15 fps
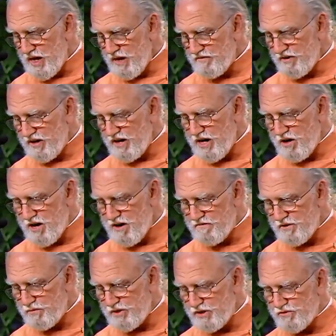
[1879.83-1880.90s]
Very
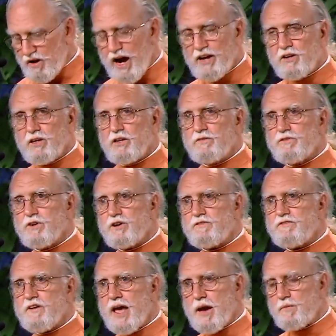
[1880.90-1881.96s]
often we try to convert
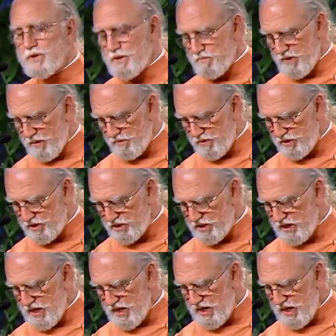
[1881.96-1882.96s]
family members.